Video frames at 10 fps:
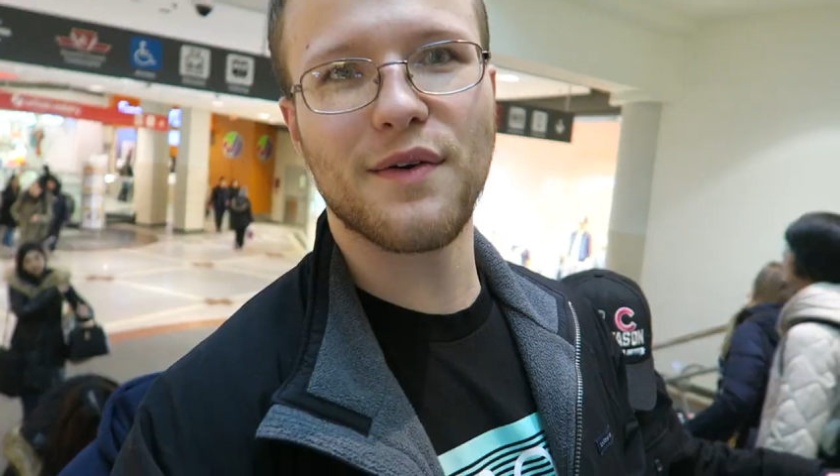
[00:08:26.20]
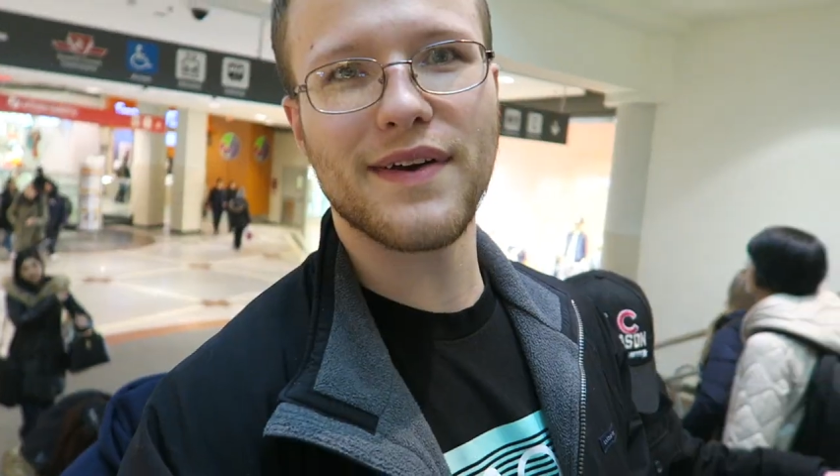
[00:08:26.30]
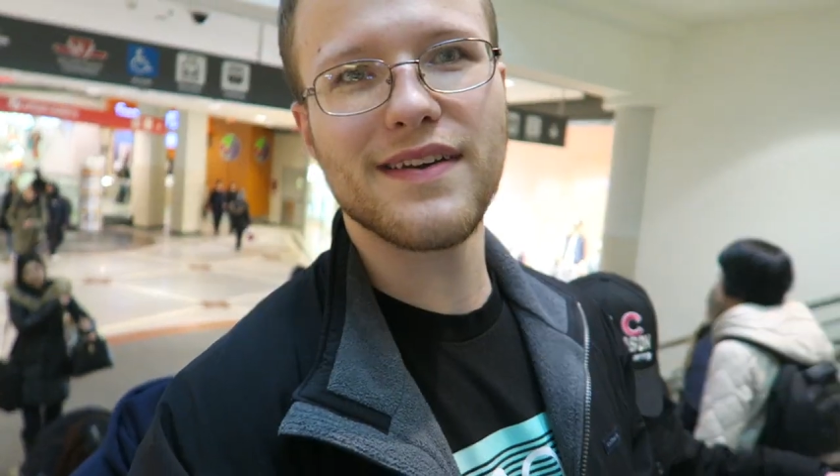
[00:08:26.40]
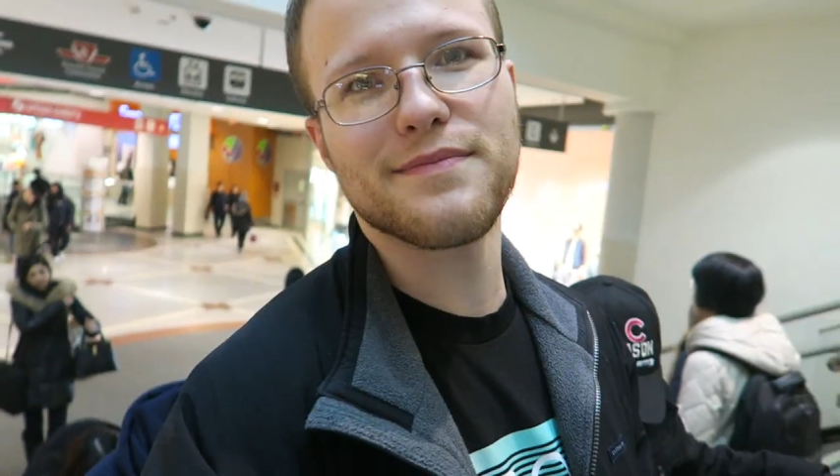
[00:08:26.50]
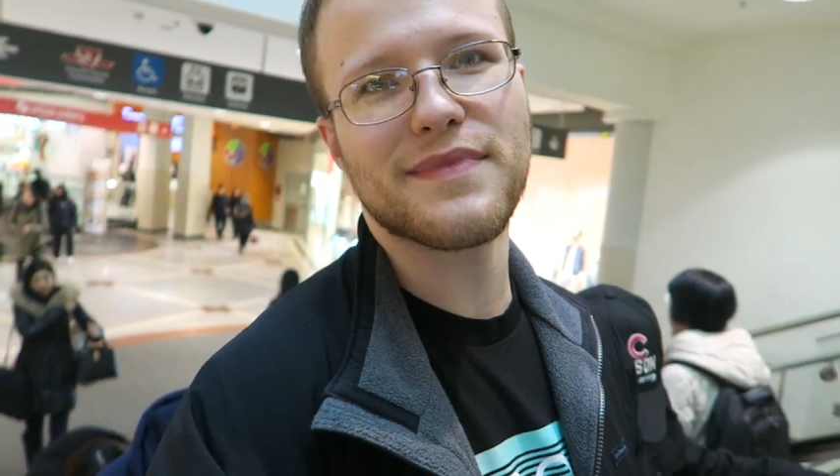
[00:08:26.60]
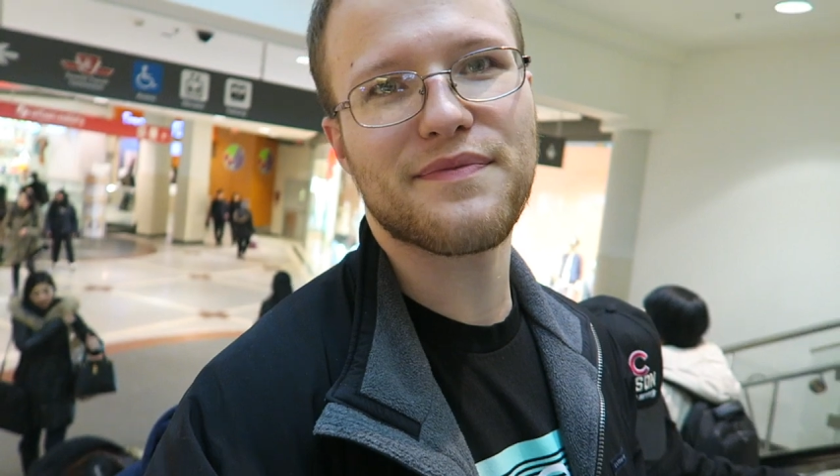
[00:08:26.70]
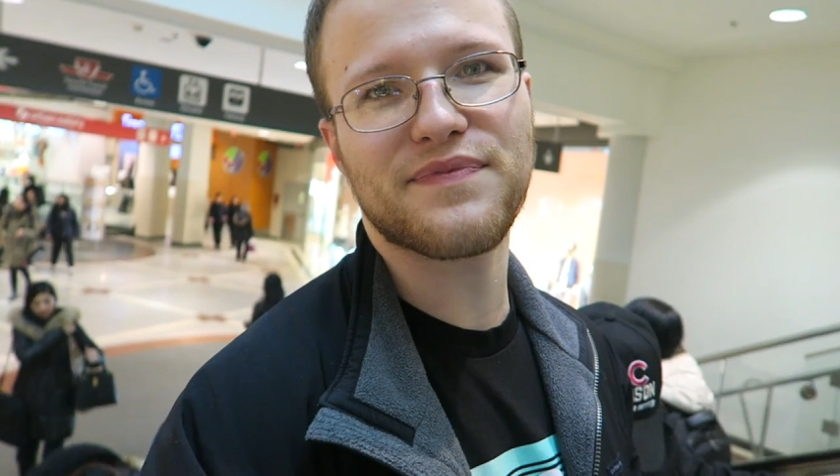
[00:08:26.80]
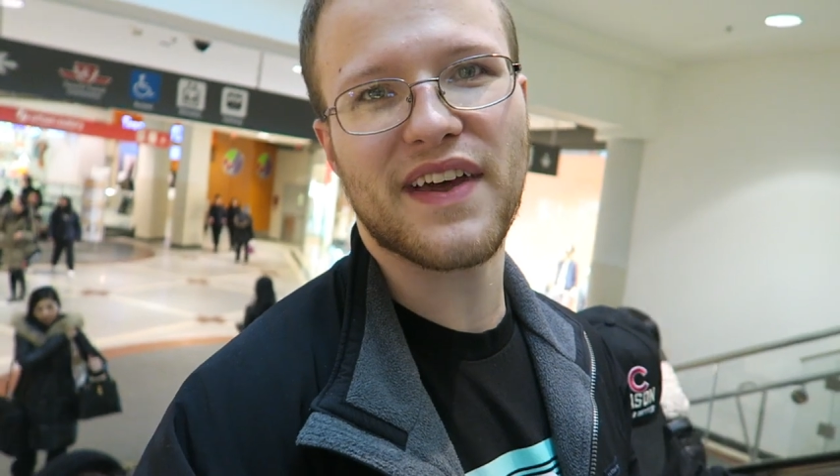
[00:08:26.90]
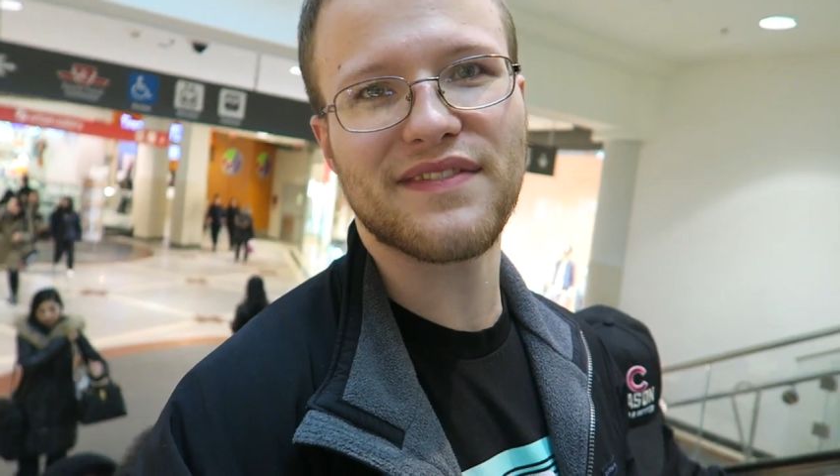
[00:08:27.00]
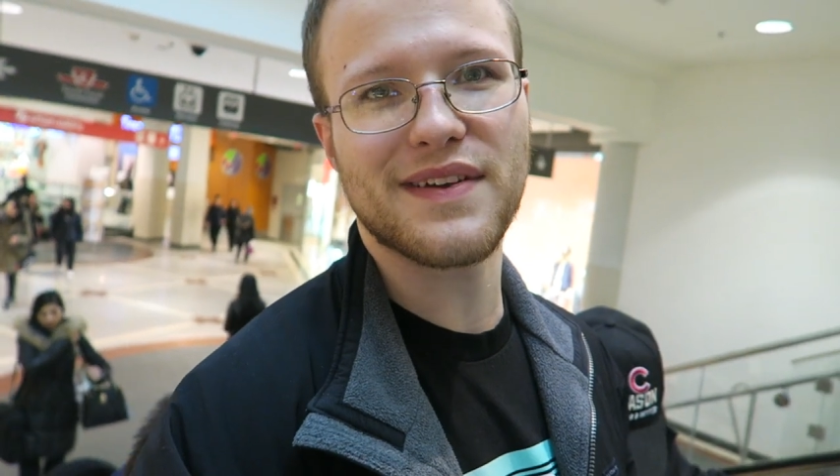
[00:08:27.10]
We
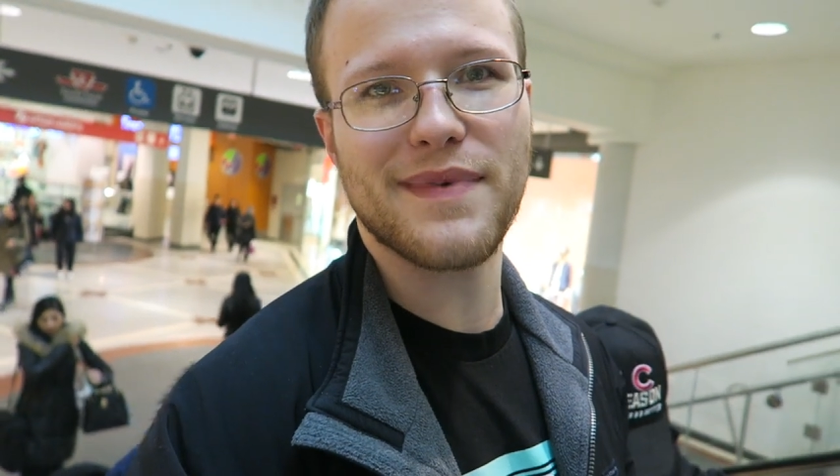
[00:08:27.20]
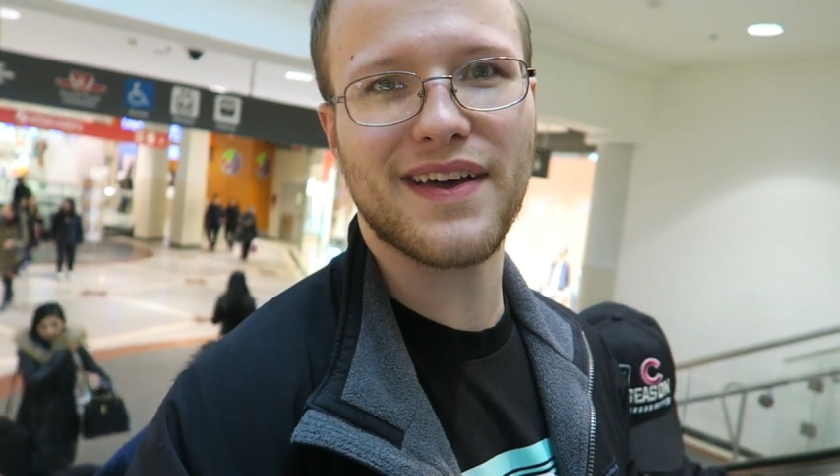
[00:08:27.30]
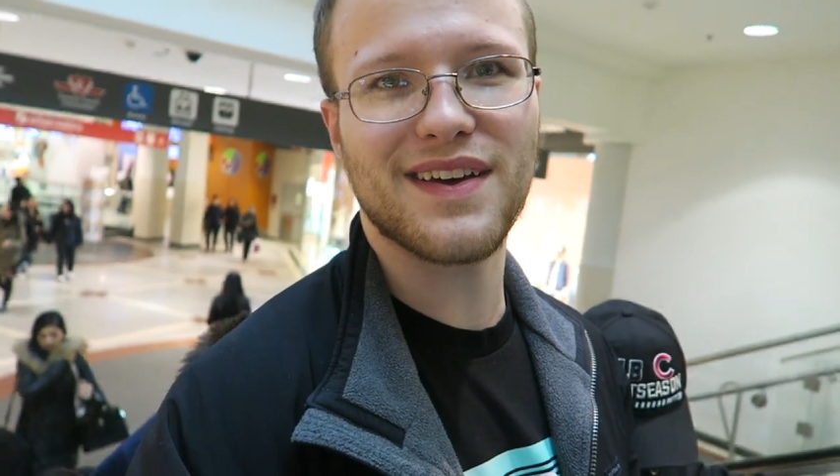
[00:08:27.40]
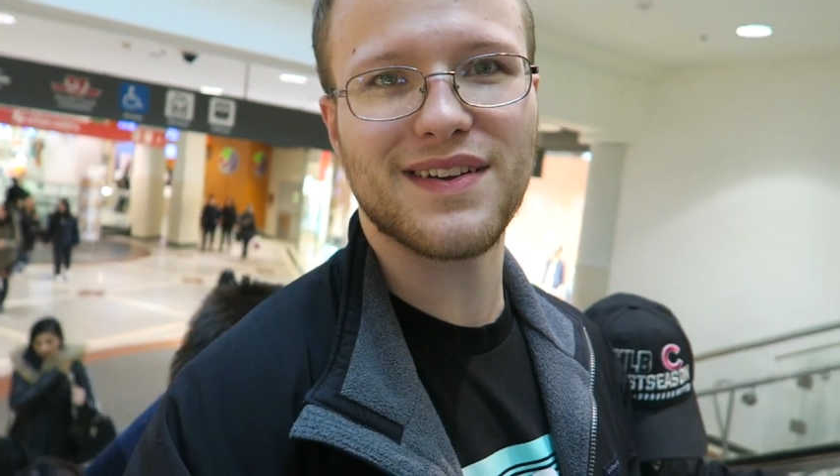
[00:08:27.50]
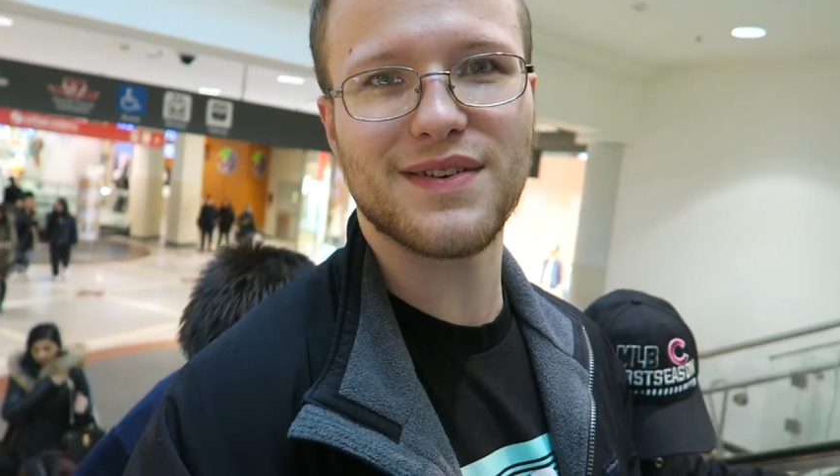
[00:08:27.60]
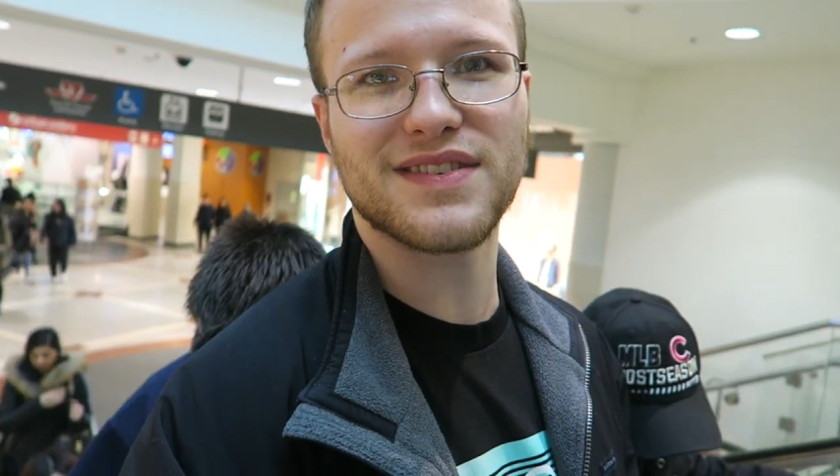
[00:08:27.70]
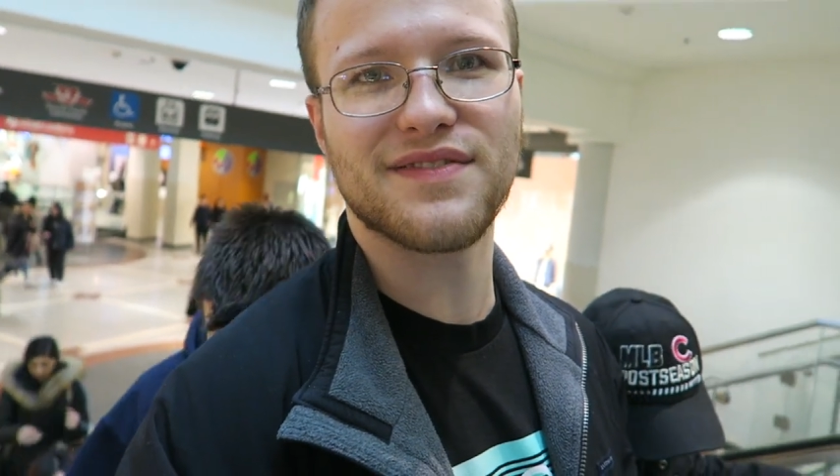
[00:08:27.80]
definitely made good use